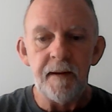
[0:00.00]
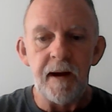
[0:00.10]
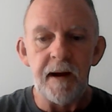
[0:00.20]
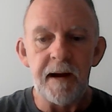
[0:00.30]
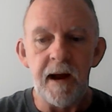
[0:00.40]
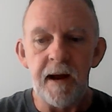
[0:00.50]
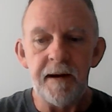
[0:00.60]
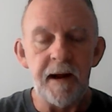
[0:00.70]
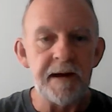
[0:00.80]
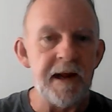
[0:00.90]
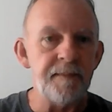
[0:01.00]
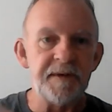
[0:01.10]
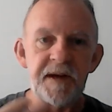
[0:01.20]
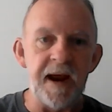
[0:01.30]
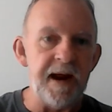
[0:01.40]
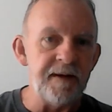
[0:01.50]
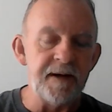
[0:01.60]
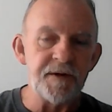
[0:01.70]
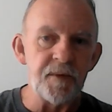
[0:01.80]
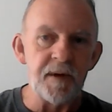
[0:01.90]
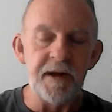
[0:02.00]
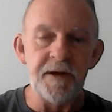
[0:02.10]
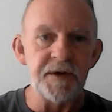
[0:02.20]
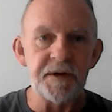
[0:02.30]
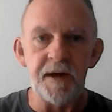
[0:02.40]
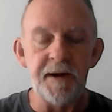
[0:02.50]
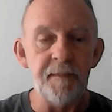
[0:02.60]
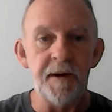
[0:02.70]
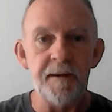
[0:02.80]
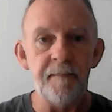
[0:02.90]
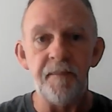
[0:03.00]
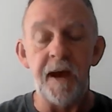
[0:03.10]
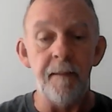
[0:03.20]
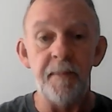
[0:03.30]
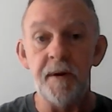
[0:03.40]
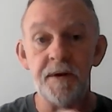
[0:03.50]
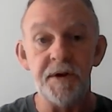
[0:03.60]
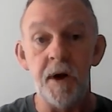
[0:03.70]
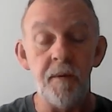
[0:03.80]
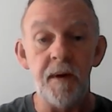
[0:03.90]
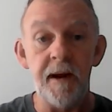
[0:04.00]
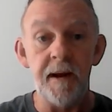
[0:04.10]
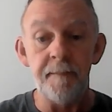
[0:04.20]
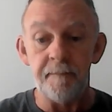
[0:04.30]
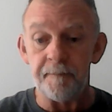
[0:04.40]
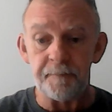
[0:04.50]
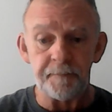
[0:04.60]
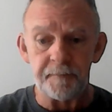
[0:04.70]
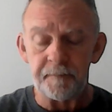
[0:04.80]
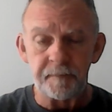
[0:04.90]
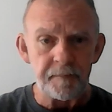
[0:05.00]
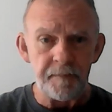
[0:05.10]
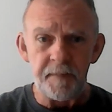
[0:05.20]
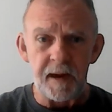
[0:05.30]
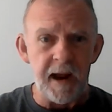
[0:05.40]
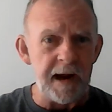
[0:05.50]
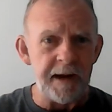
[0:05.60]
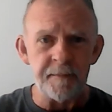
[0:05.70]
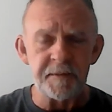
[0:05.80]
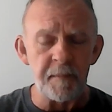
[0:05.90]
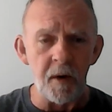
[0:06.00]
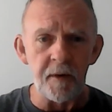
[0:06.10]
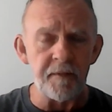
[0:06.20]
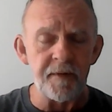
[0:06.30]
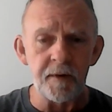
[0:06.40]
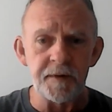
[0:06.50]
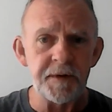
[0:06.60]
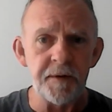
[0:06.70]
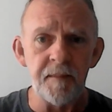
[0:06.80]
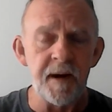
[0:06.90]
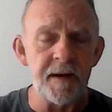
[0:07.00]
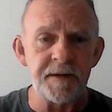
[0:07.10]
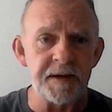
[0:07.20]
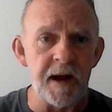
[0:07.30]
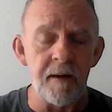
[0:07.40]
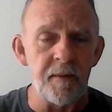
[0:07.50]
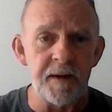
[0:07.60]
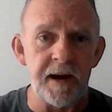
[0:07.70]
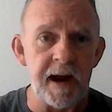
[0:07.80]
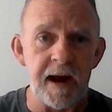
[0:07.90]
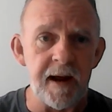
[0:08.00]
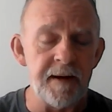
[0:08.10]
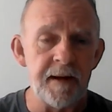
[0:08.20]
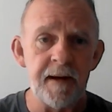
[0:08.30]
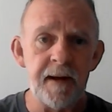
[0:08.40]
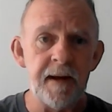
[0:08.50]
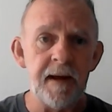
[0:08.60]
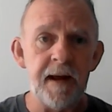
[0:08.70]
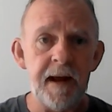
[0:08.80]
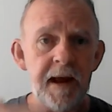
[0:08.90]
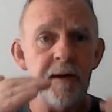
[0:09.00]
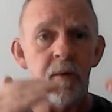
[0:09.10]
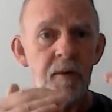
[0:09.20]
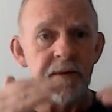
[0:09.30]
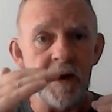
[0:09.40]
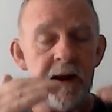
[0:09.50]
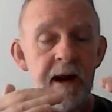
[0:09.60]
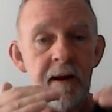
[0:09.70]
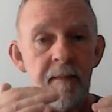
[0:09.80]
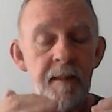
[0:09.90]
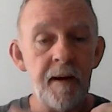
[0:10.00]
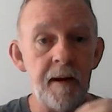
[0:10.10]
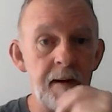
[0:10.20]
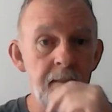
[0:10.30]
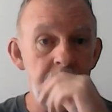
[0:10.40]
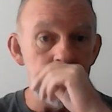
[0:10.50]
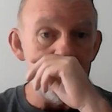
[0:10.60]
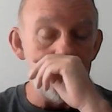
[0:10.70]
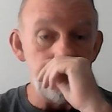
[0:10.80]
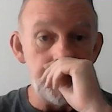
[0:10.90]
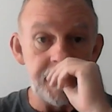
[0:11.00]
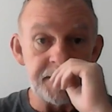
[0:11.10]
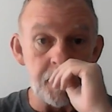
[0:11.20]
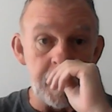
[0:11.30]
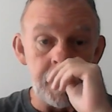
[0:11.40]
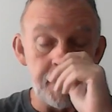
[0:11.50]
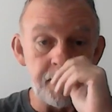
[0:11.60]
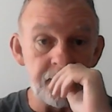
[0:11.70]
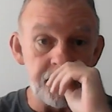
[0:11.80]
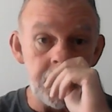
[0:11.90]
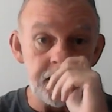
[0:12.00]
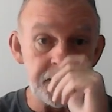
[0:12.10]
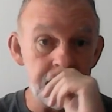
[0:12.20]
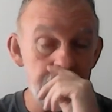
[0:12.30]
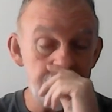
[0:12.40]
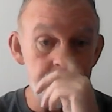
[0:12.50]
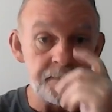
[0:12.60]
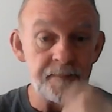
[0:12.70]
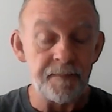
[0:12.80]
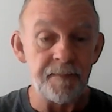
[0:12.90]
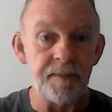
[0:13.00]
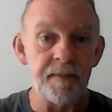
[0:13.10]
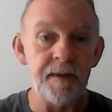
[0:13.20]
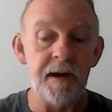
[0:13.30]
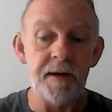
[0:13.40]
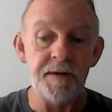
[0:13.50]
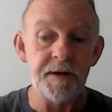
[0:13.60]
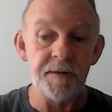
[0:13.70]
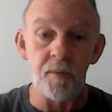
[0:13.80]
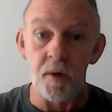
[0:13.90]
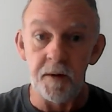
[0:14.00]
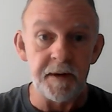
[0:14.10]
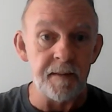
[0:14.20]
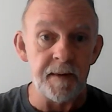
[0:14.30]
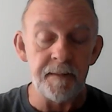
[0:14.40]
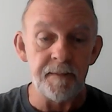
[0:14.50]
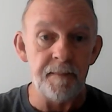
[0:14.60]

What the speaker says: I keep saying this religiously, but I put Joe in, had him spar the first 2 months, not with a guy equal to him, but a Venezuelan professional that just worked him and